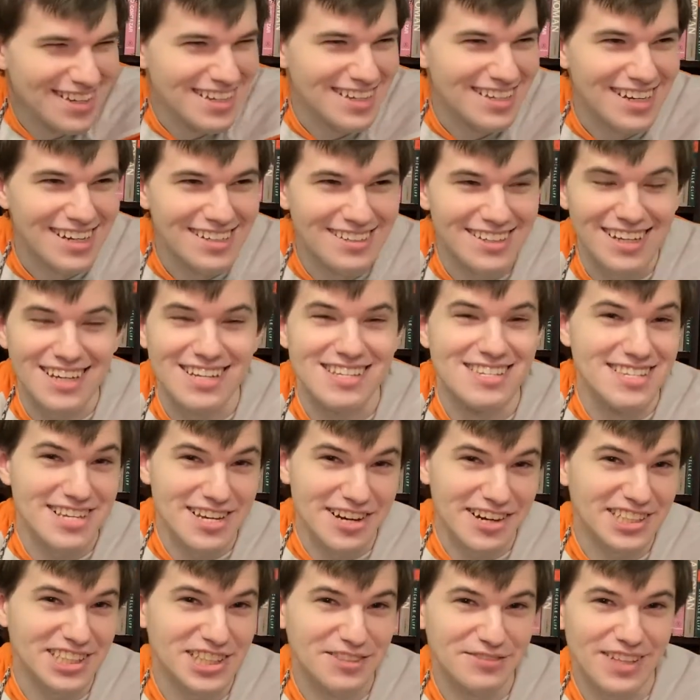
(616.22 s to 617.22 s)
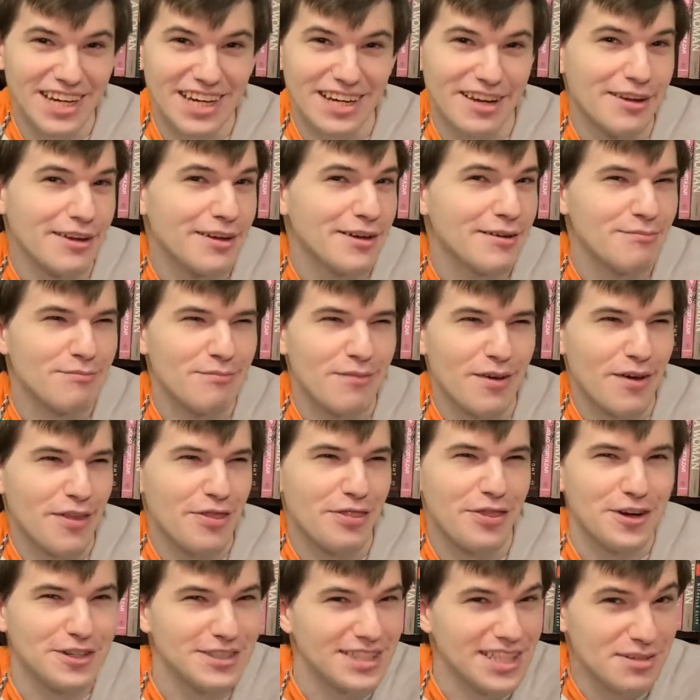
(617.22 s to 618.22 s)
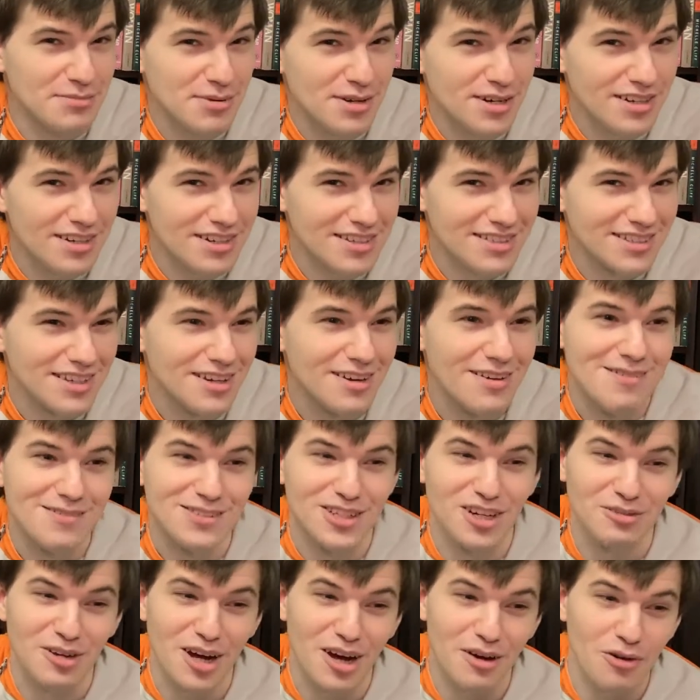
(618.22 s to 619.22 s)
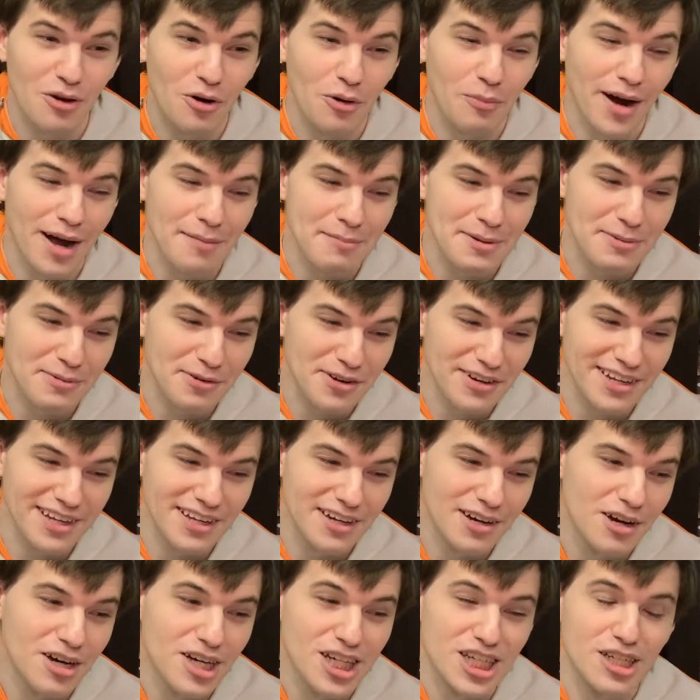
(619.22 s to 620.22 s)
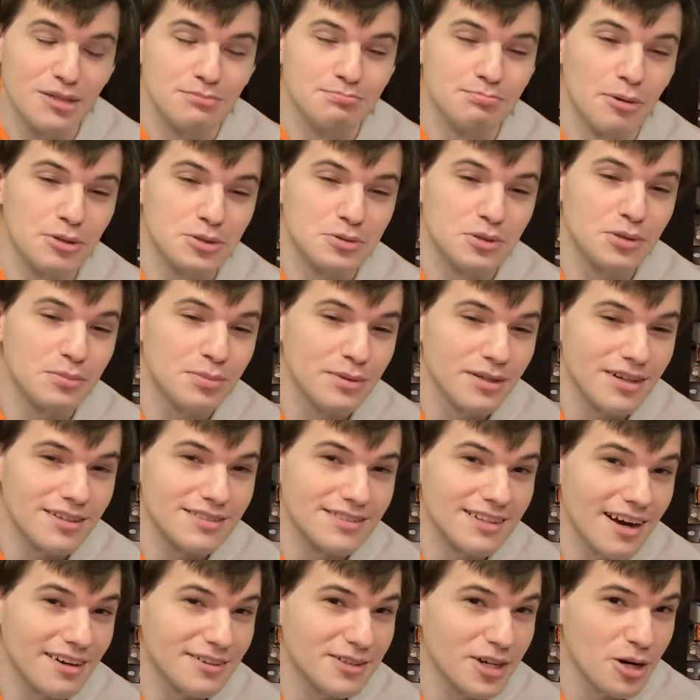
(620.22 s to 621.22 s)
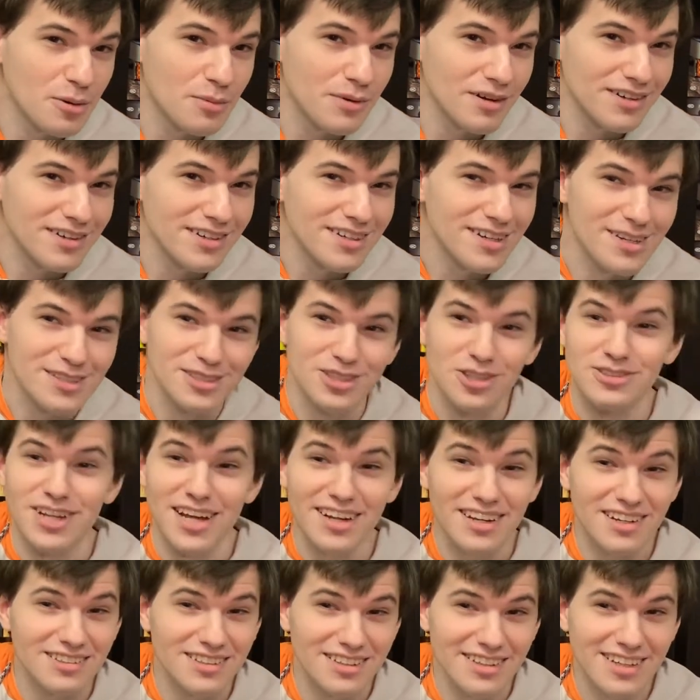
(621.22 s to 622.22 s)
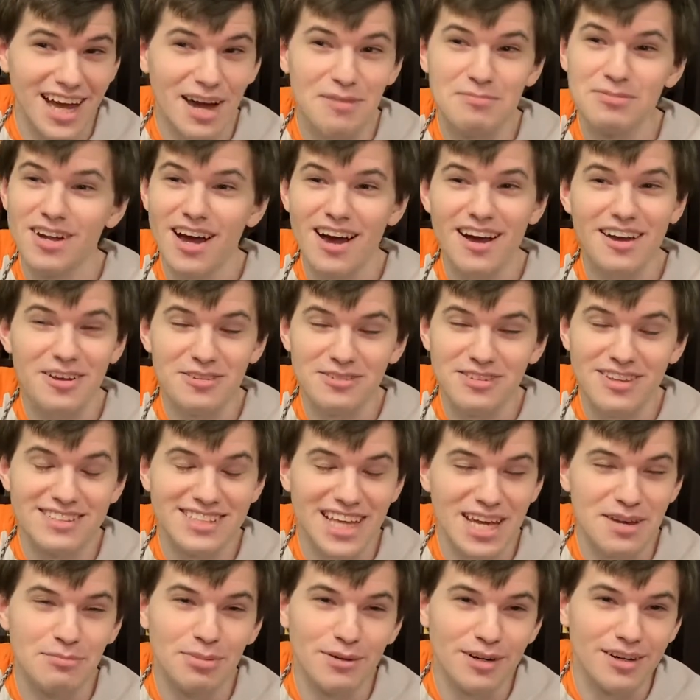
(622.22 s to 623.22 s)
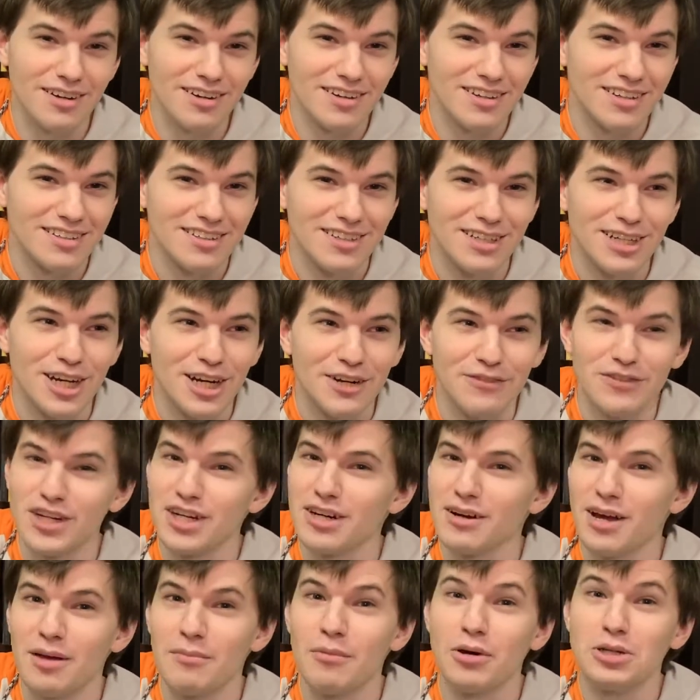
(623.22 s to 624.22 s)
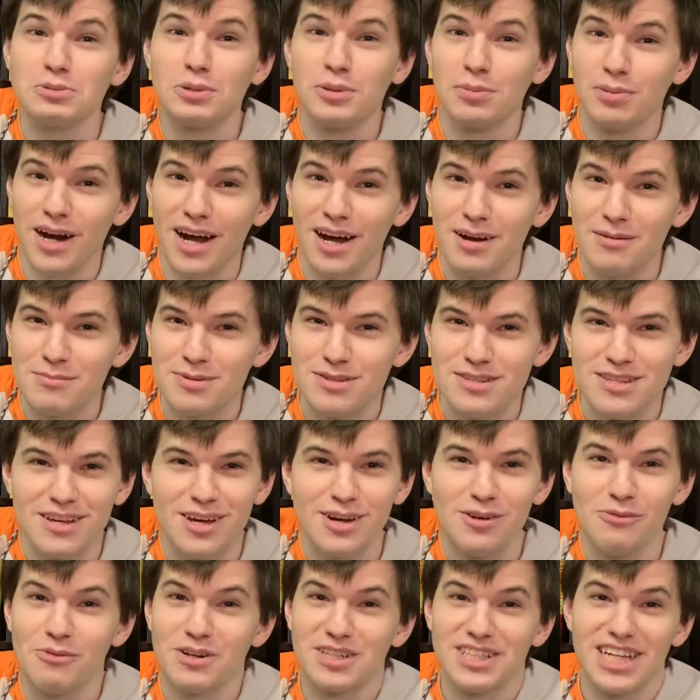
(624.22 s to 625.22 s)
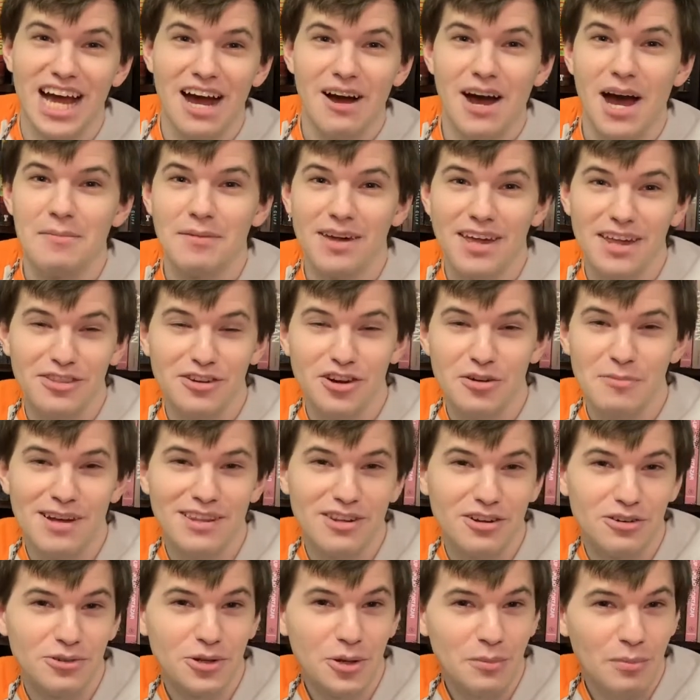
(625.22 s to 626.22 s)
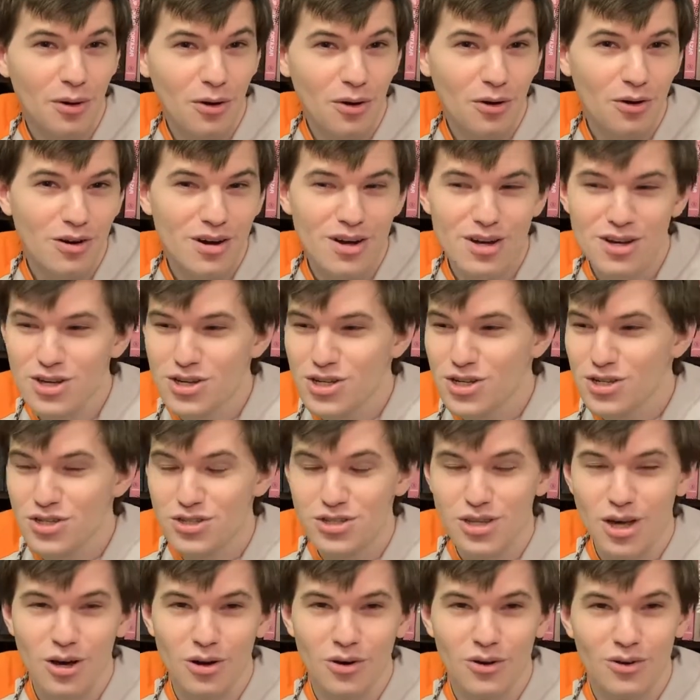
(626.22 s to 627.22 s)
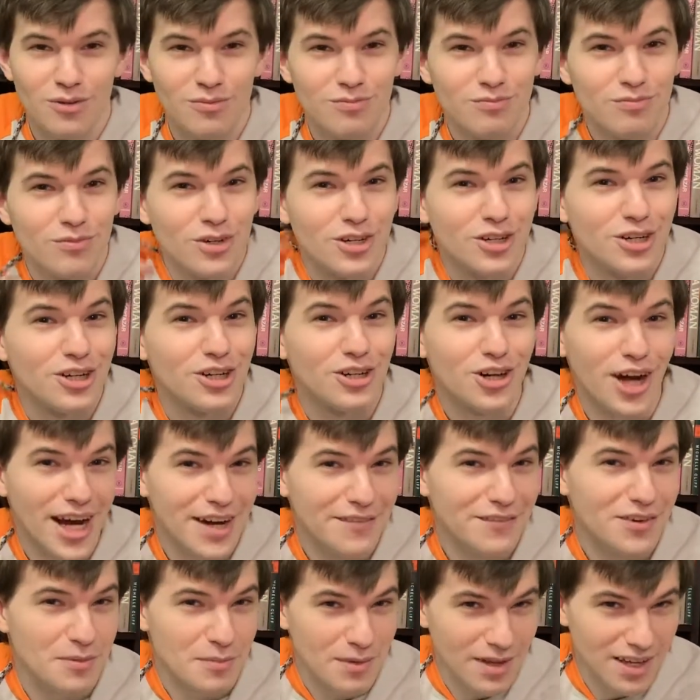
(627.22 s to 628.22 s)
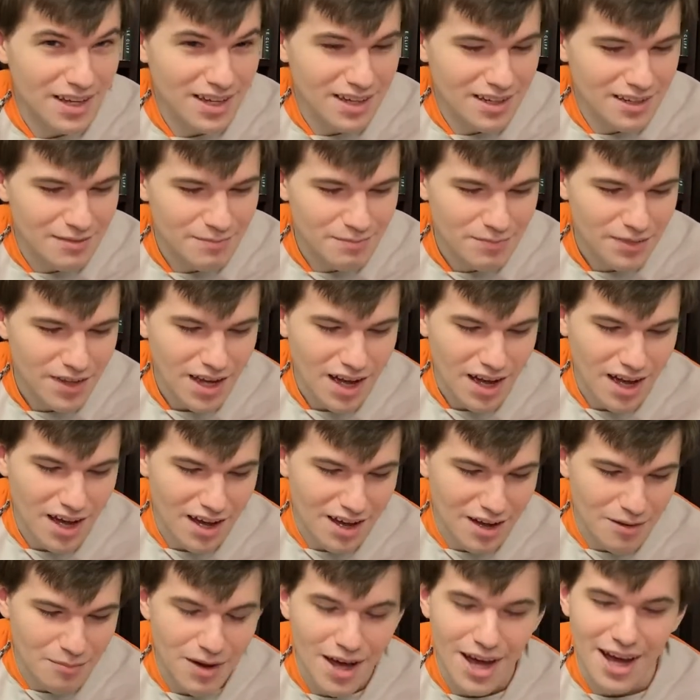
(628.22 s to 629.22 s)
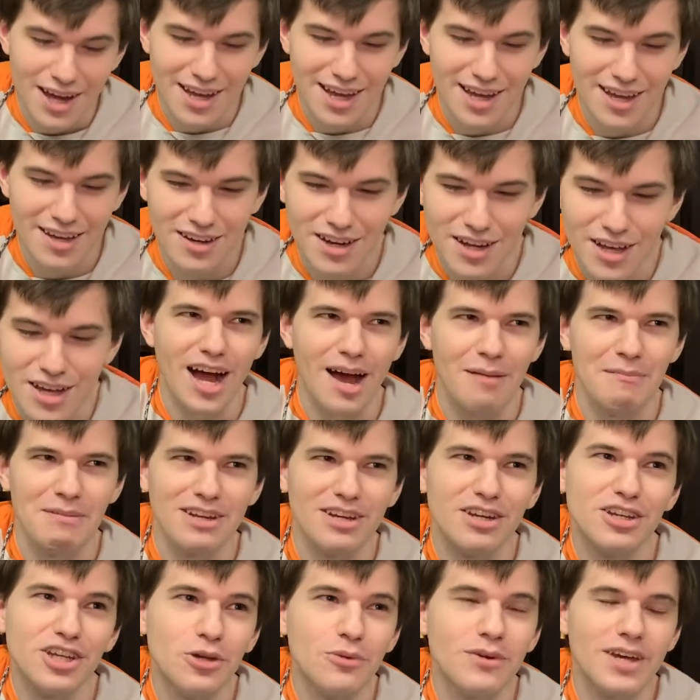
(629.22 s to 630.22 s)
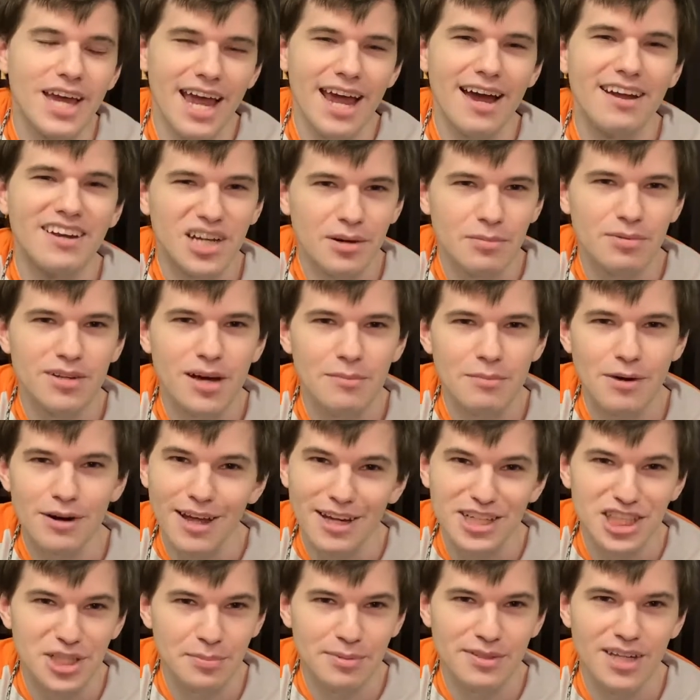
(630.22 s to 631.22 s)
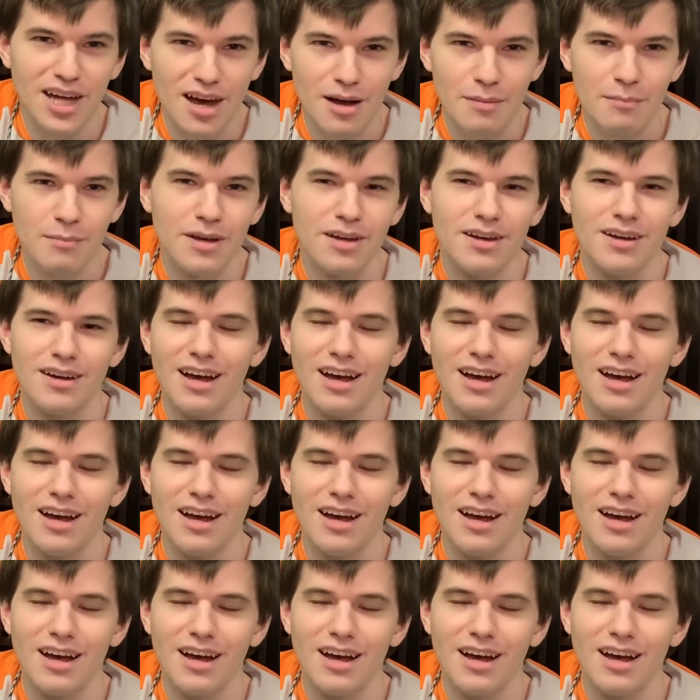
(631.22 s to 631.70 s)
it's like a series of like 13 books. So we'll probably be reading multiple books in October. So technically I'm not using the same book for like multiple prompts, which is how I'm getting through my little loophole. So great for me. Again, I mean, you can double up or like triple up.